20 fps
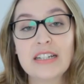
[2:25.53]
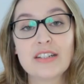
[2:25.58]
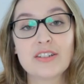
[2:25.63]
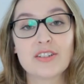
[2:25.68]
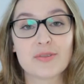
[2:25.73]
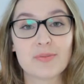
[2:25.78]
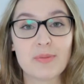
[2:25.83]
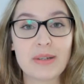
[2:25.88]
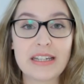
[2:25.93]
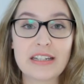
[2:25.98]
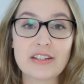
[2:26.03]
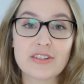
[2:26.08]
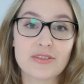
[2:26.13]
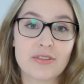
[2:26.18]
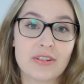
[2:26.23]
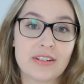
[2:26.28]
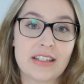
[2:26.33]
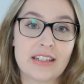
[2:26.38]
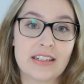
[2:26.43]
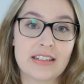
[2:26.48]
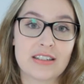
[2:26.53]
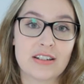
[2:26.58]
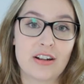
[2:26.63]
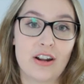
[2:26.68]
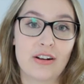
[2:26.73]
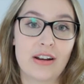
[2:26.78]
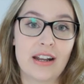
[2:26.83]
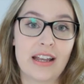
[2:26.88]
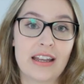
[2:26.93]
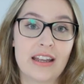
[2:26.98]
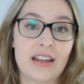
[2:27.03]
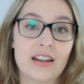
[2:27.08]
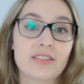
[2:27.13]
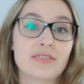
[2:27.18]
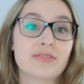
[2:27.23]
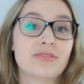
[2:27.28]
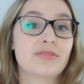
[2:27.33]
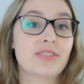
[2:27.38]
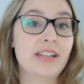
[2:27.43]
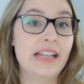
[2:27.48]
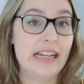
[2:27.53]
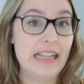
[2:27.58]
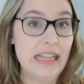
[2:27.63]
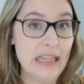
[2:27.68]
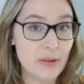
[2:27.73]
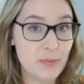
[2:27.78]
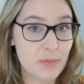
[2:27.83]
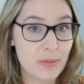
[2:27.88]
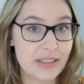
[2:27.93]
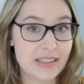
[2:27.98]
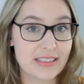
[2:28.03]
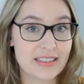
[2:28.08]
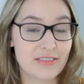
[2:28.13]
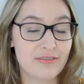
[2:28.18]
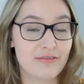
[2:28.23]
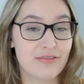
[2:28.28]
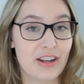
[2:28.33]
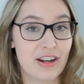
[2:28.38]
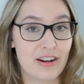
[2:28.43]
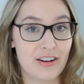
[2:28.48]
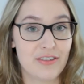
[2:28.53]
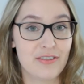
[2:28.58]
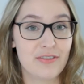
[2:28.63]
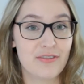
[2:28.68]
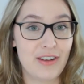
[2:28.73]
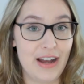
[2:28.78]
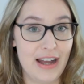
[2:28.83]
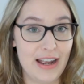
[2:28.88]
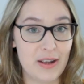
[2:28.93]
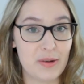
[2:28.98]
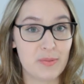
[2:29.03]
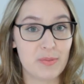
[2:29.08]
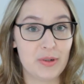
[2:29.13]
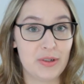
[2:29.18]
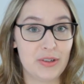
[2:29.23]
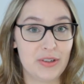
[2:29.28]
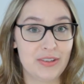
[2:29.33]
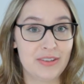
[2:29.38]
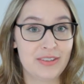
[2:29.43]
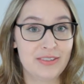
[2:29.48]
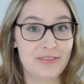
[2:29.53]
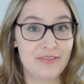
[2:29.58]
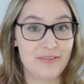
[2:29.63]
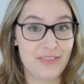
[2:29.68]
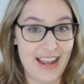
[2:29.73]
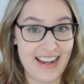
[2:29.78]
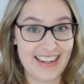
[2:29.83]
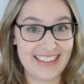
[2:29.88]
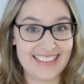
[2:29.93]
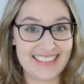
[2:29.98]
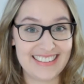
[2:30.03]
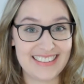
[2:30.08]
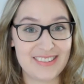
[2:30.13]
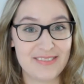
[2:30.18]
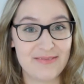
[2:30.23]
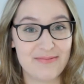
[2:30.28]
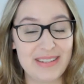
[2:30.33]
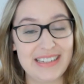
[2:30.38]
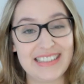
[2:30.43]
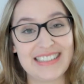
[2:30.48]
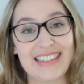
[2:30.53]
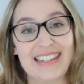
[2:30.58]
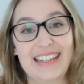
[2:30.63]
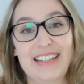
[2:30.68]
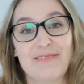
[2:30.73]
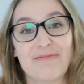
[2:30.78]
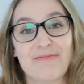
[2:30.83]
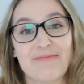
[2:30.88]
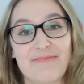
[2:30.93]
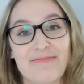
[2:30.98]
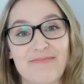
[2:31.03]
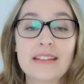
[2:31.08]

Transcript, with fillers: Just making sure that it's not like a feeling, but it's a verifiable fact basically.